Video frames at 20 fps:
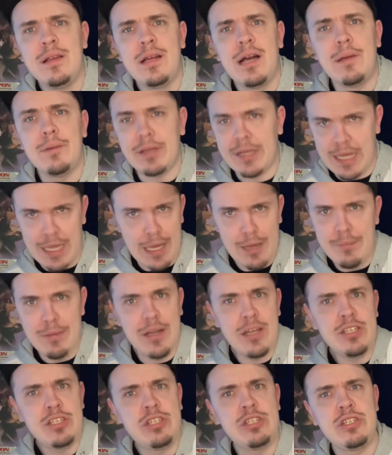I'm like, how
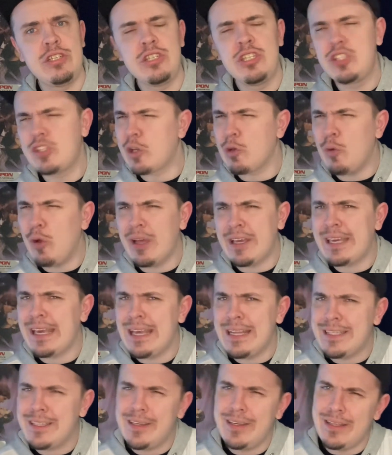much? She's like, well, I
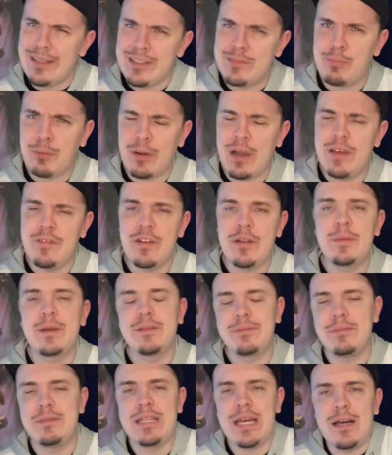can't tell you. That's private. I'm
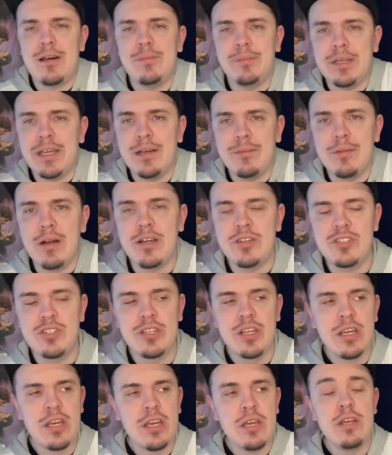like, tell me how much.
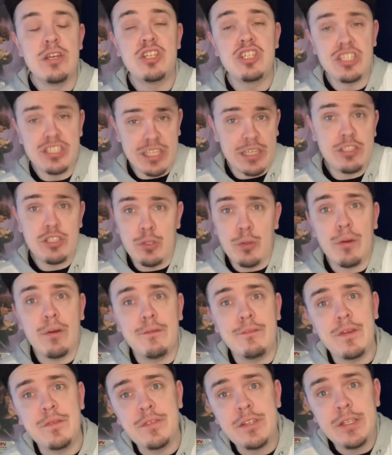She's like,
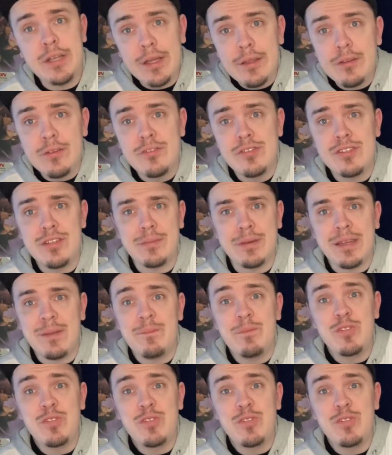$250. I'm like,